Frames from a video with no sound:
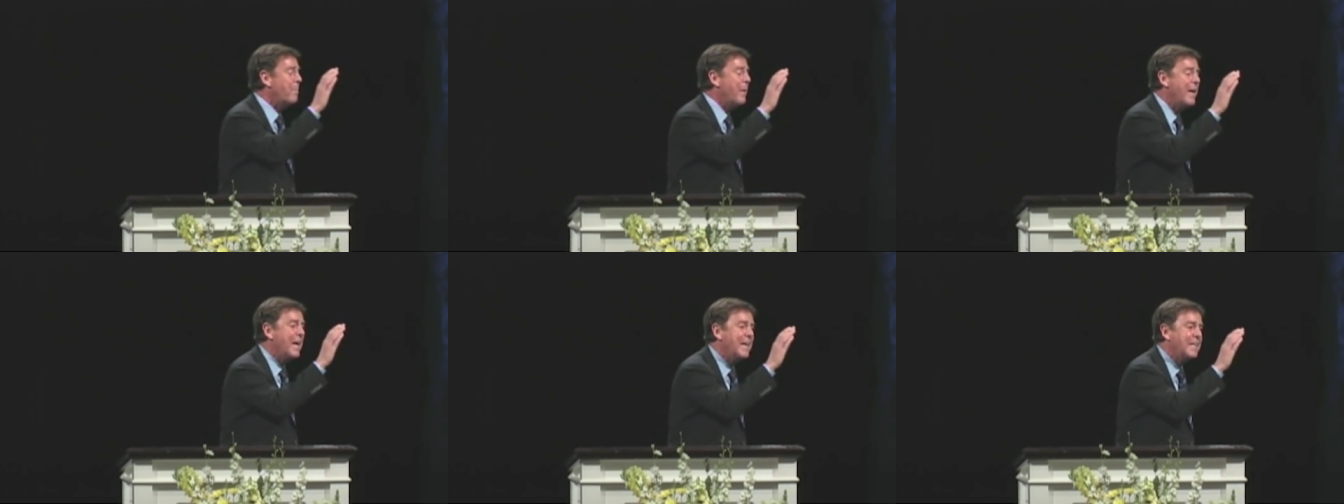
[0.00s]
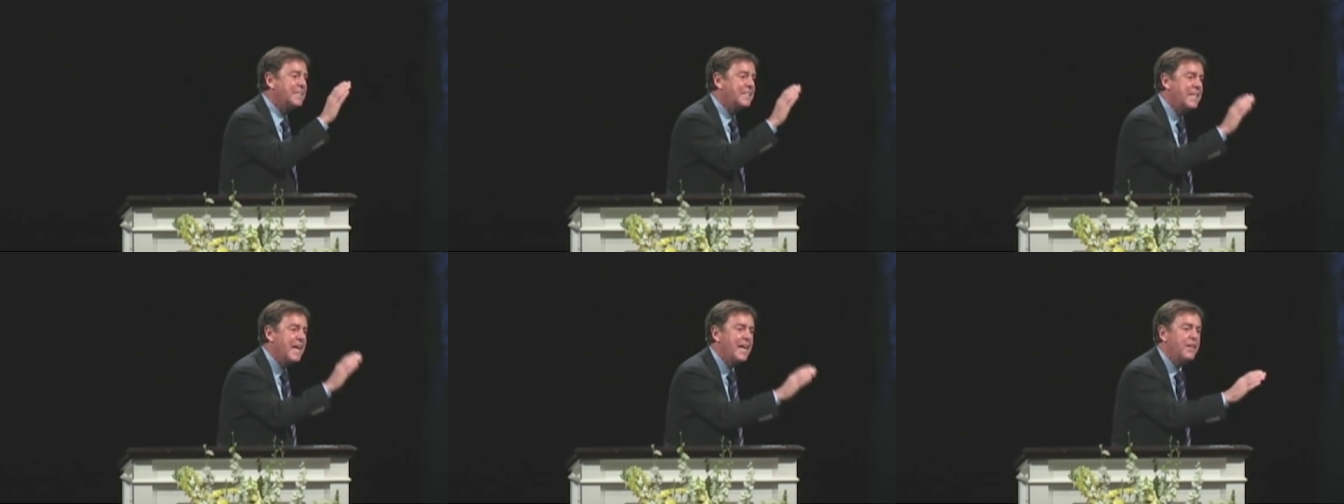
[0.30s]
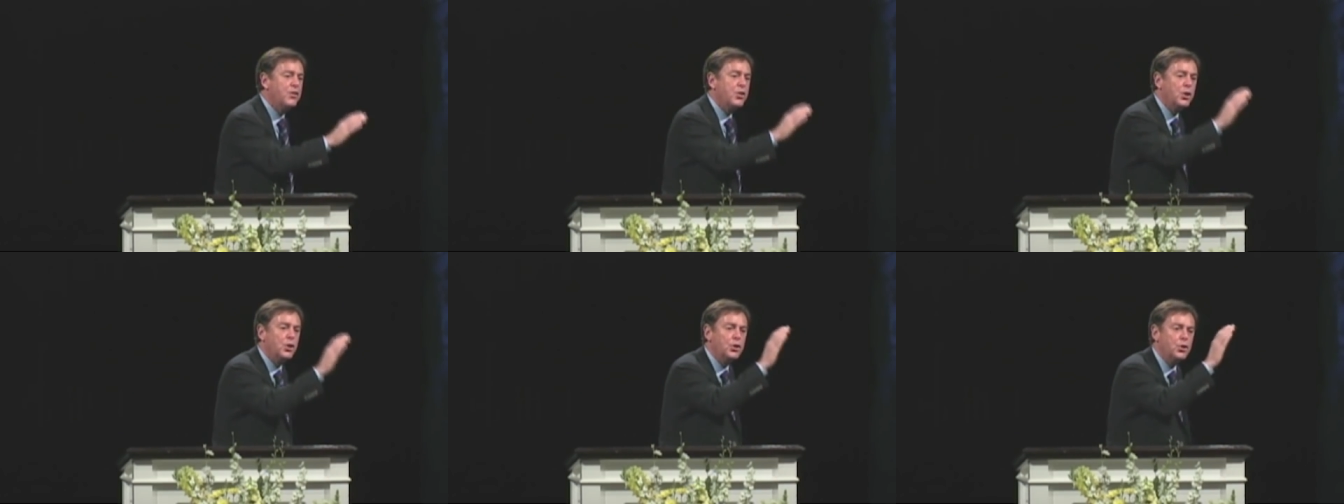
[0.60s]
paying
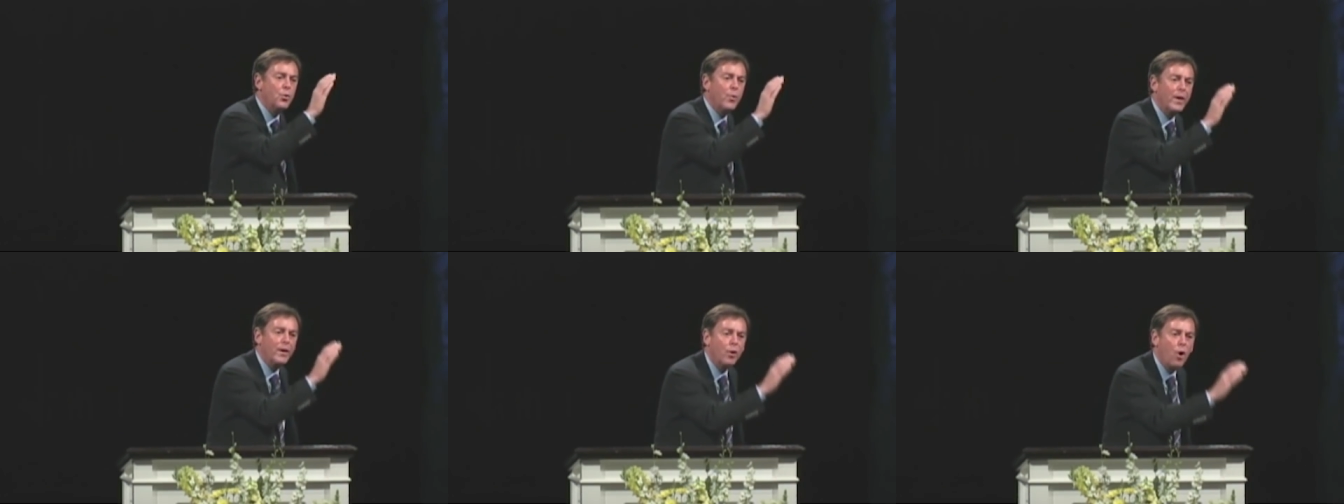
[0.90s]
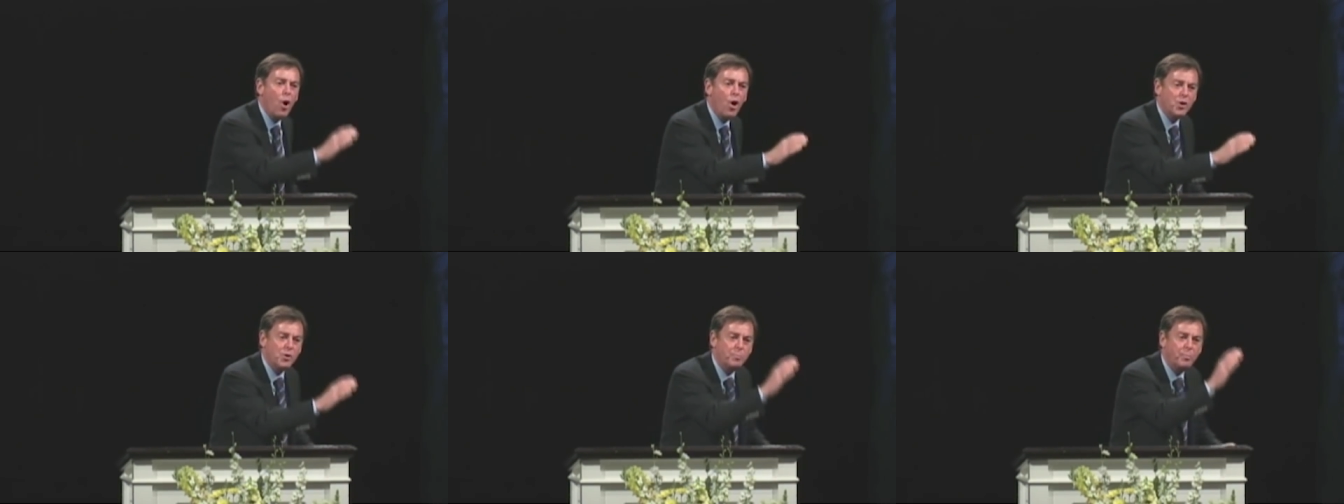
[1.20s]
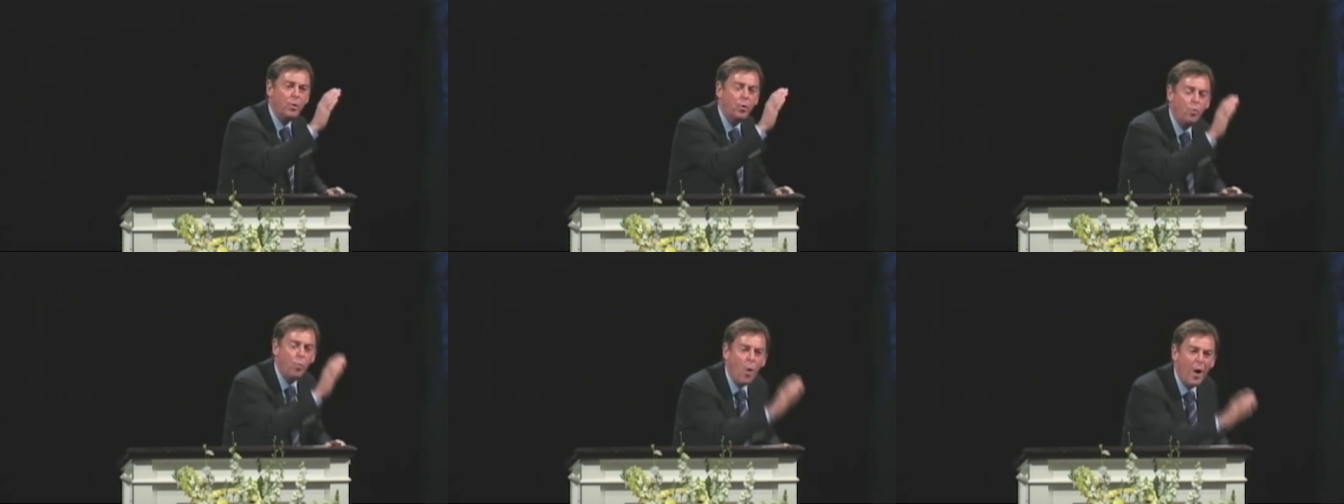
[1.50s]
attention to a
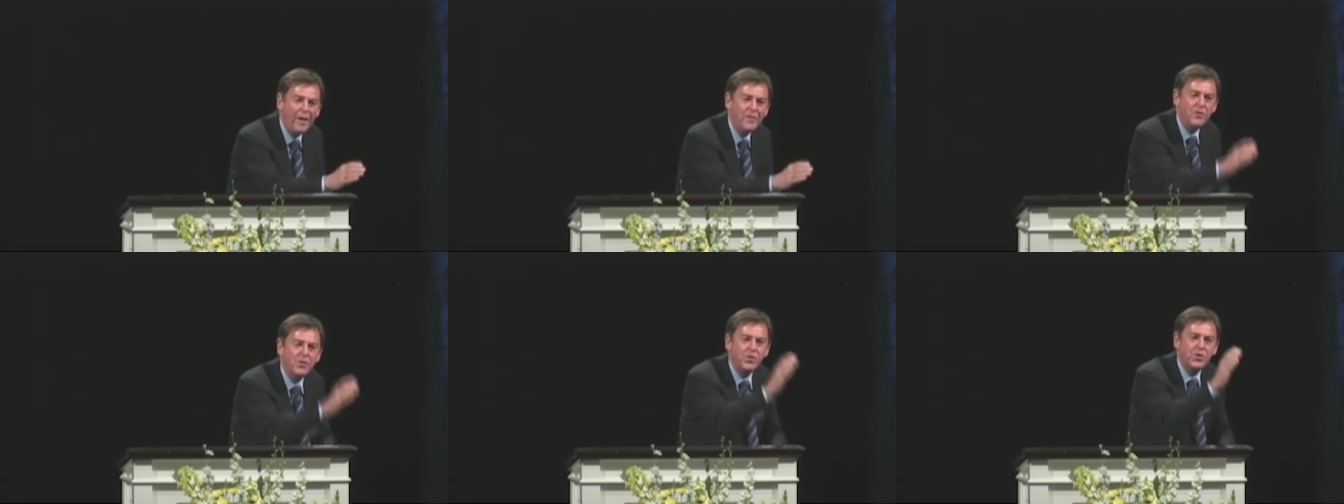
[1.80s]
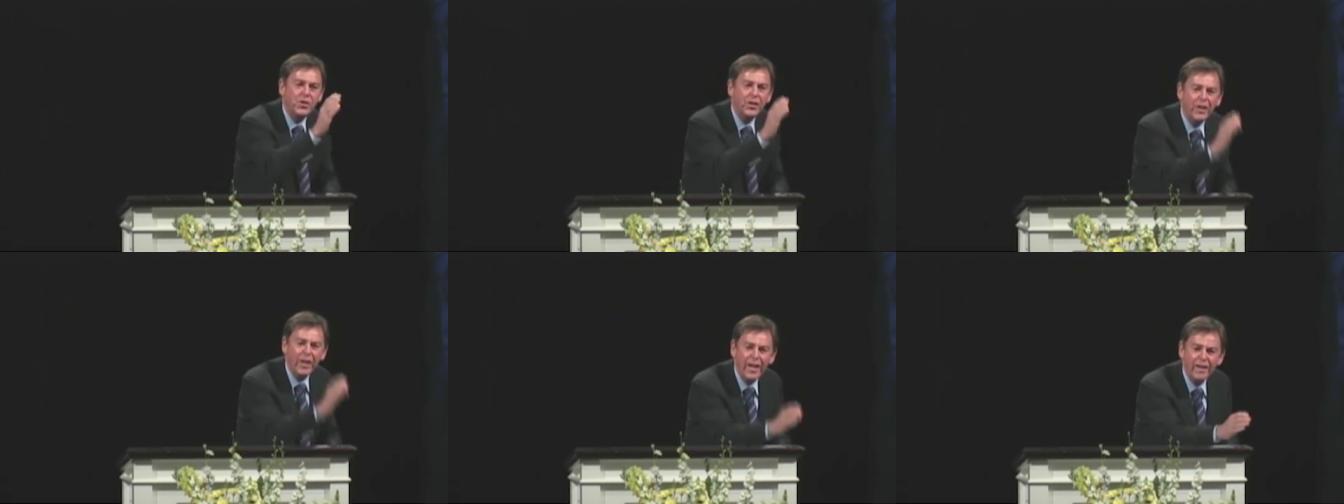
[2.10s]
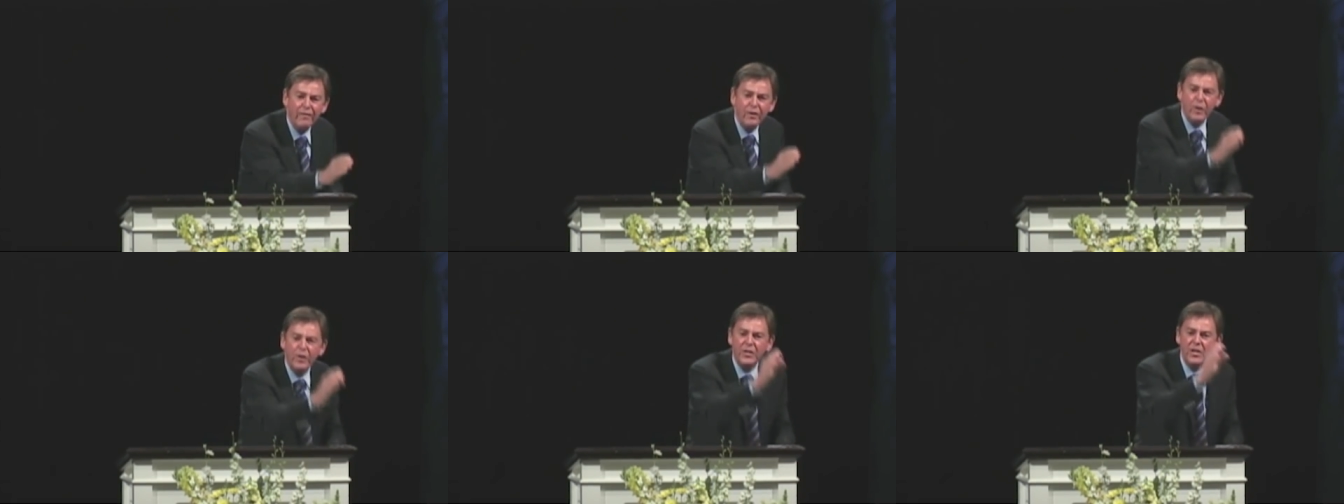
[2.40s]
gospel once
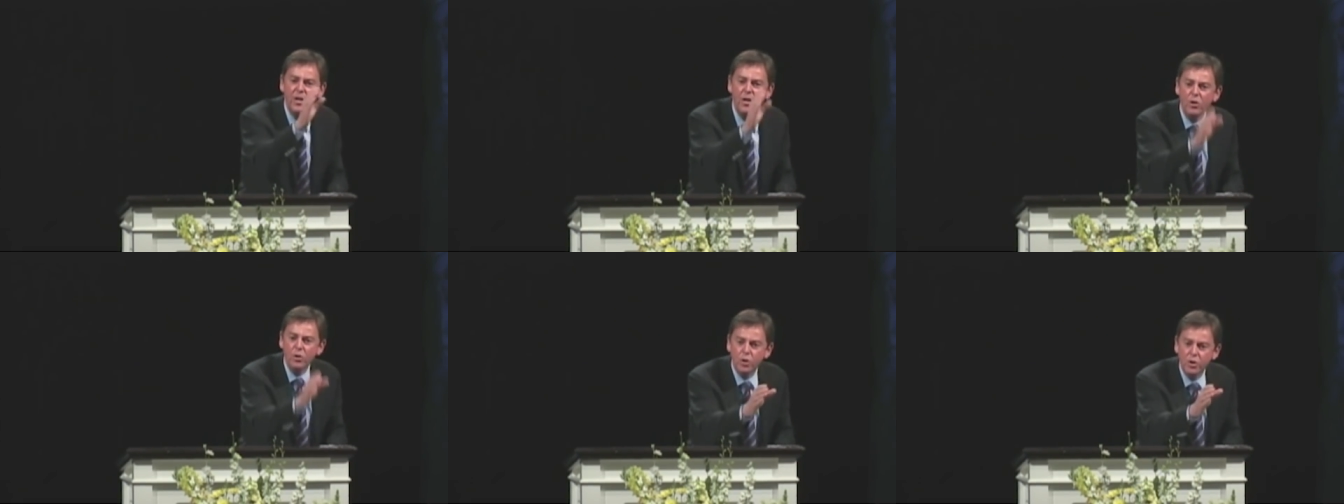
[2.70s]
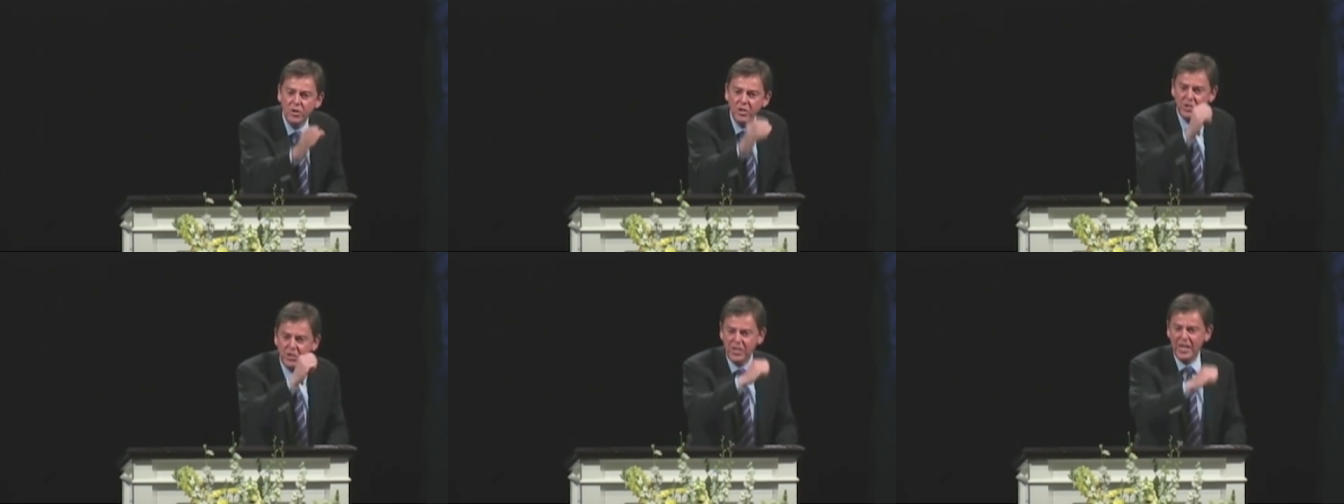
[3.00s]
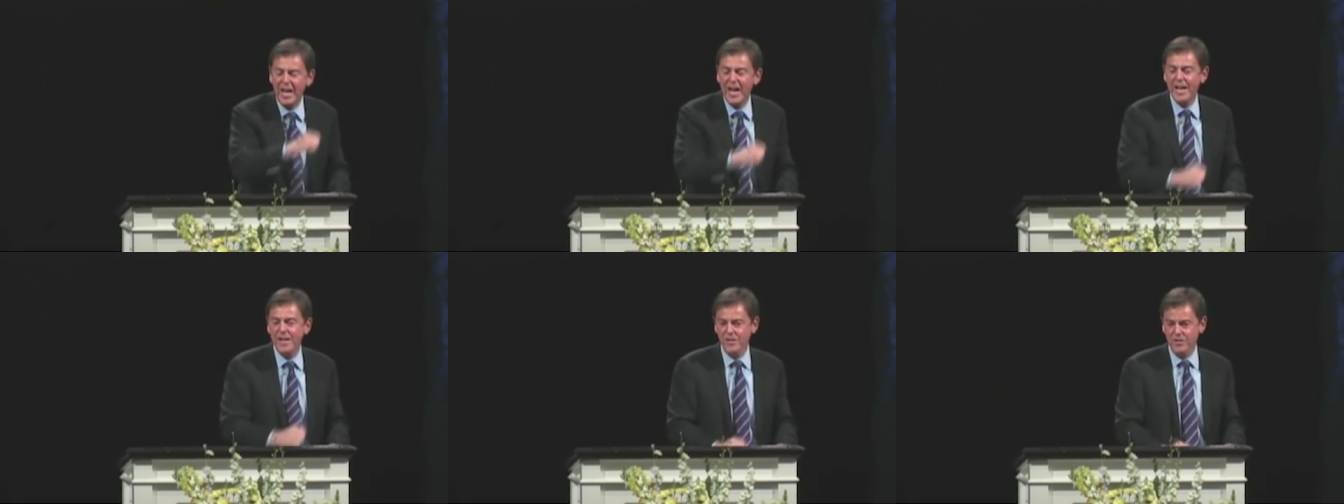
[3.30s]
delivered to the
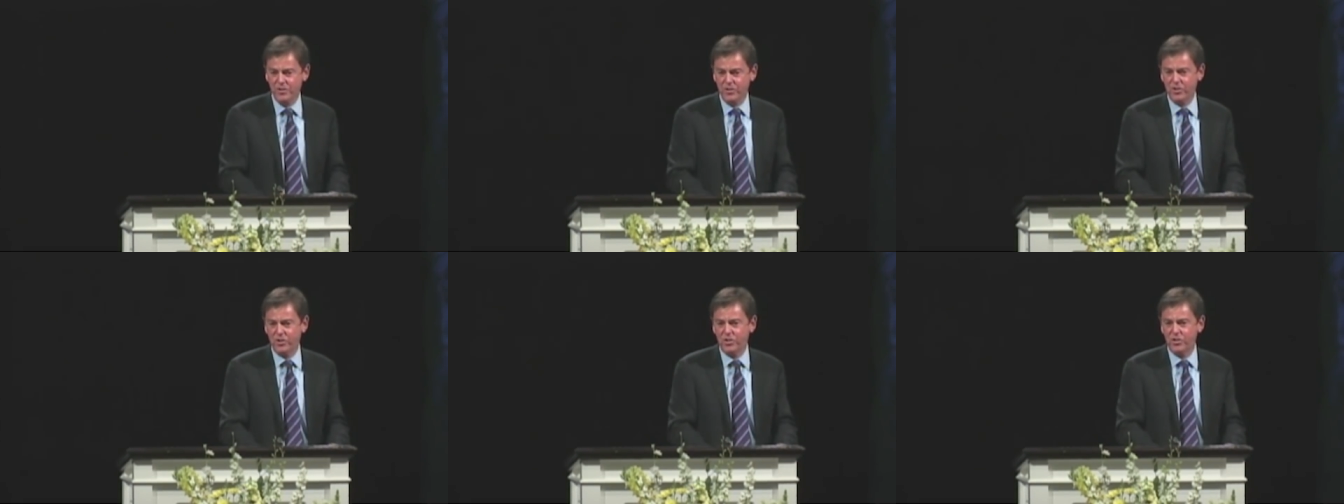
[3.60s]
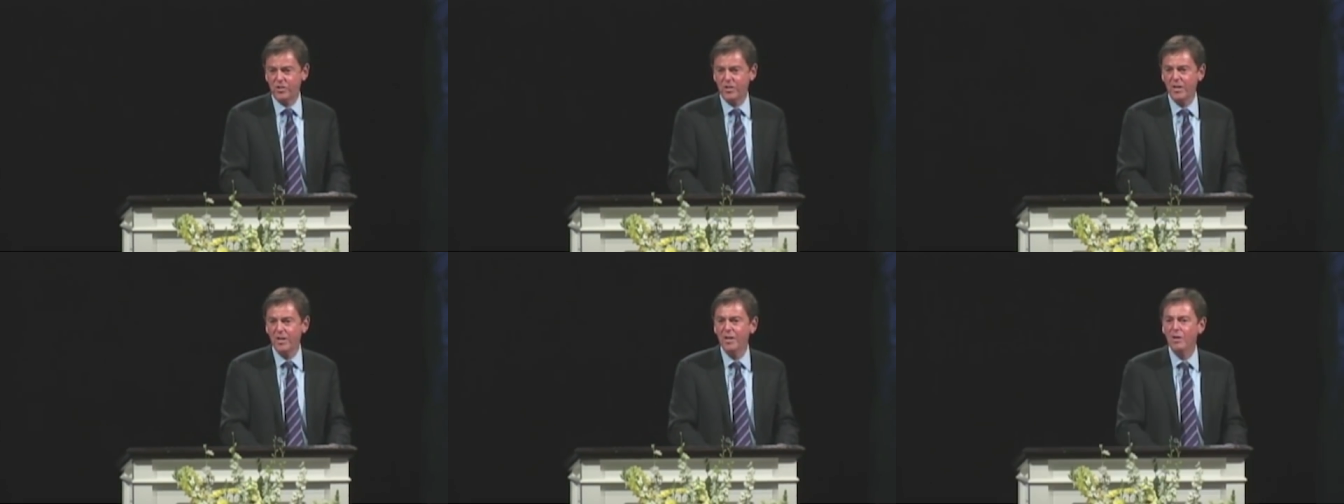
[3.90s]
saints.